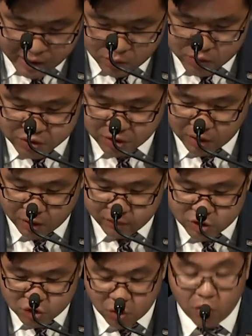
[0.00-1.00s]
our resolve
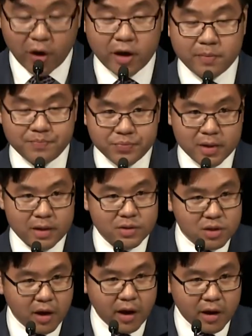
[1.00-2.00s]
and join in
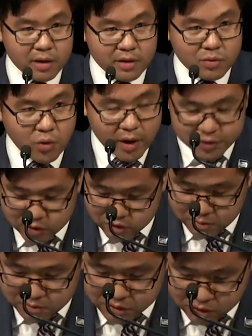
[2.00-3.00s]
saying that
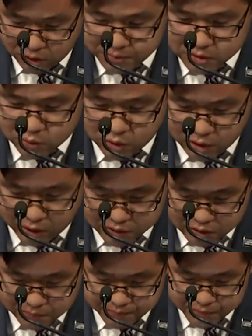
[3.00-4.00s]
racism stops with
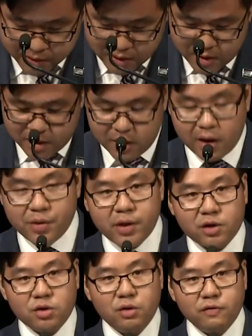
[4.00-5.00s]
us. I
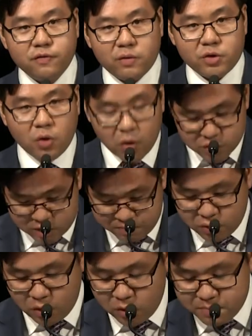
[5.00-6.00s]
thank you for your
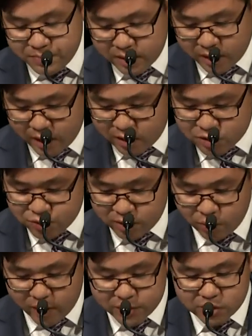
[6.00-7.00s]
support in countering
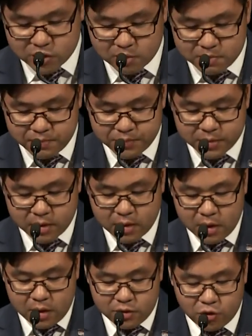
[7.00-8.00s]
racism.
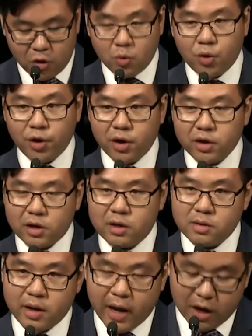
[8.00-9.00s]
Your work
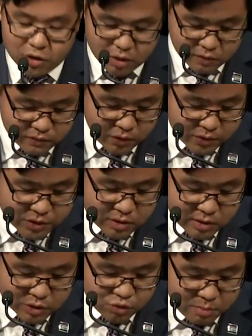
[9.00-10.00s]
in our
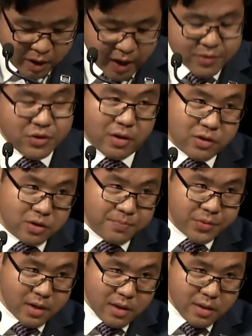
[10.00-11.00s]
universities reminds us
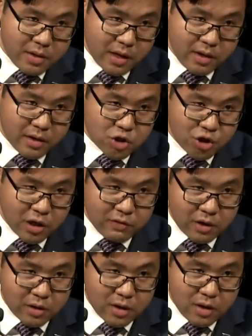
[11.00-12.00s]
that in
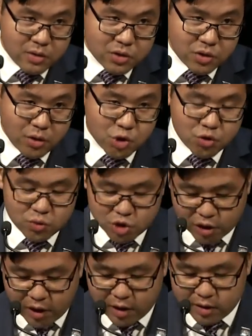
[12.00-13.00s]
achieving social
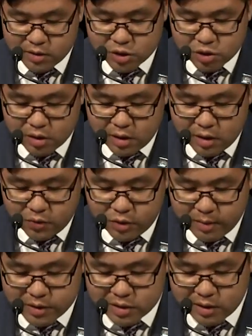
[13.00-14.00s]
change, we
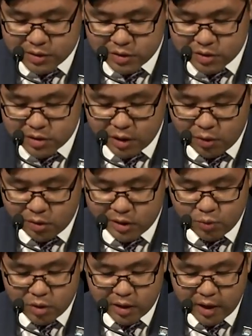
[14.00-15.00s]
must
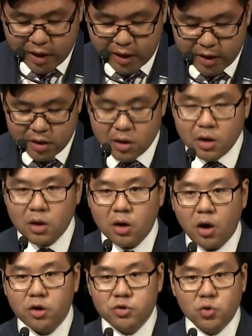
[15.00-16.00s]
necessarily rely
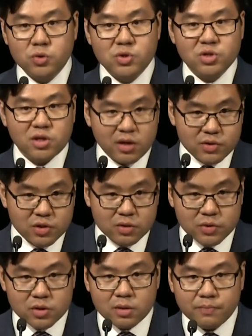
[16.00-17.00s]
on good
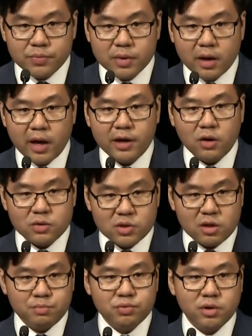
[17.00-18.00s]
citizens and not
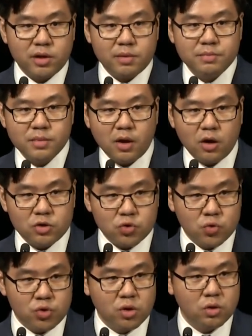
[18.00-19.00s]
simply on
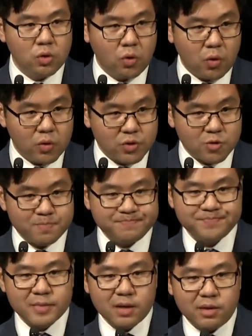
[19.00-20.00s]
good laws.
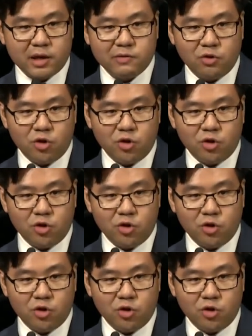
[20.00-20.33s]
Thank you